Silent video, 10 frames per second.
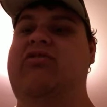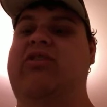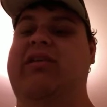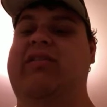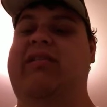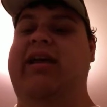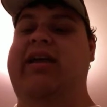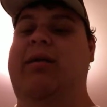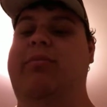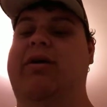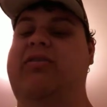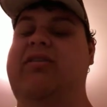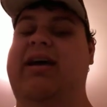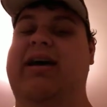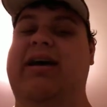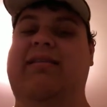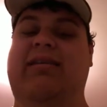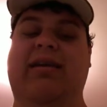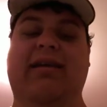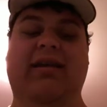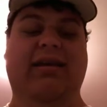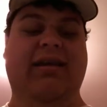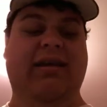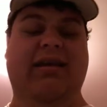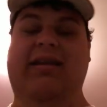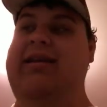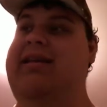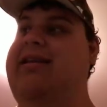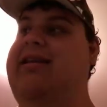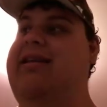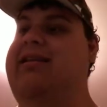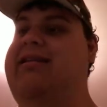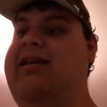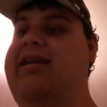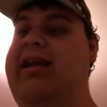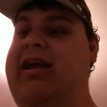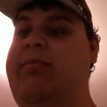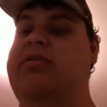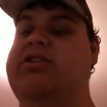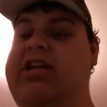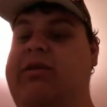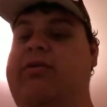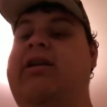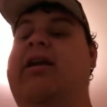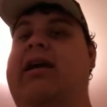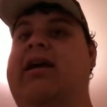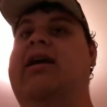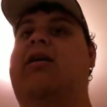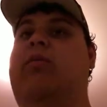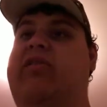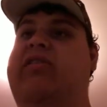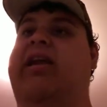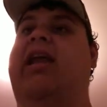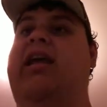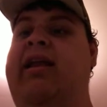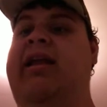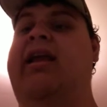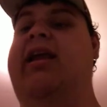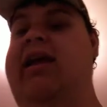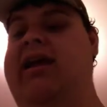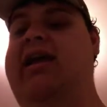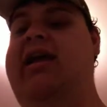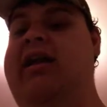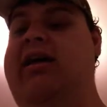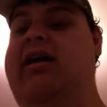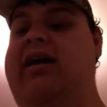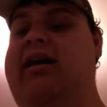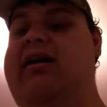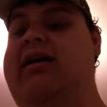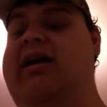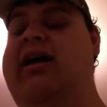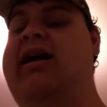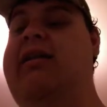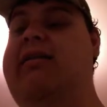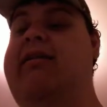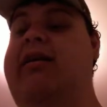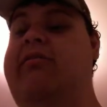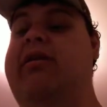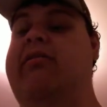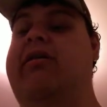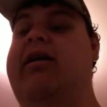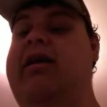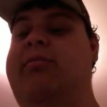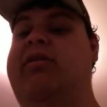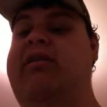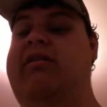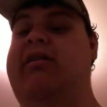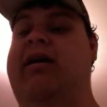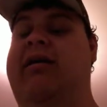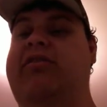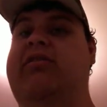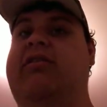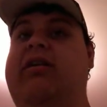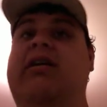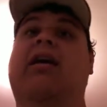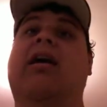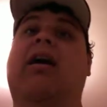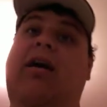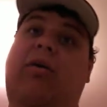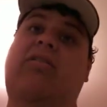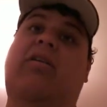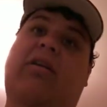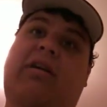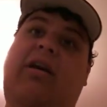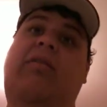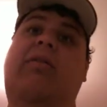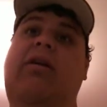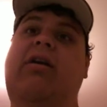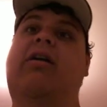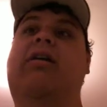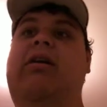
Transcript: tries to take out both sides, then ambushing when. With Tequila and Alan, the other deputy officer, who was undercover,